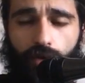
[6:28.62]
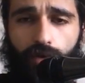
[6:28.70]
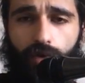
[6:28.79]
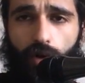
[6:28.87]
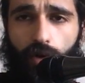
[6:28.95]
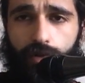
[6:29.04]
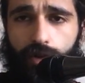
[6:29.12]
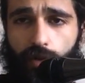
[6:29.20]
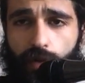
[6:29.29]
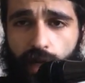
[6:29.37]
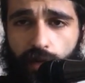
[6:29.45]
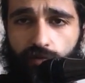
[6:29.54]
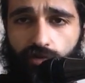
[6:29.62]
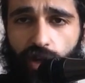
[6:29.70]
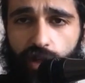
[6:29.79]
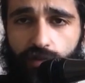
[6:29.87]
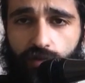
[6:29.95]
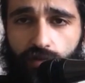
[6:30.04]
You could also kind of
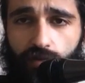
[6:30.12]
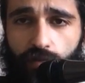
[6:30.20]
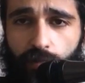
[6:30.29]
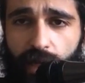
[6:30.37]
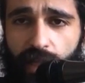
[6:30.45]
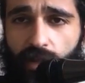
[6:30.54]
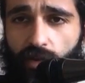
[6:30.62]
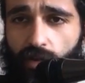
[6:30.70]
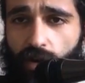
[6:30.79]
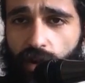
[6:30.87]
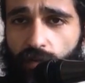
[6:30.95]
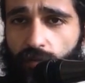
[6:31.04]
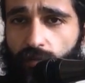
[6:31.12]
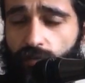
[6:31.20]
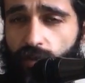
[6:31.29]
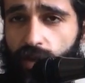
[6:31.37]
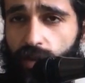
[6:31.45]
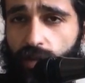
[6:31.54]
try to bend on another
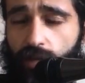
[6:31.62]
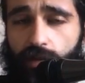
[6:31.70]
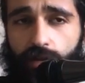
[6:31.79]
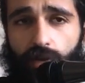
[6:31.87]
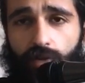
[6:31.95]
fret,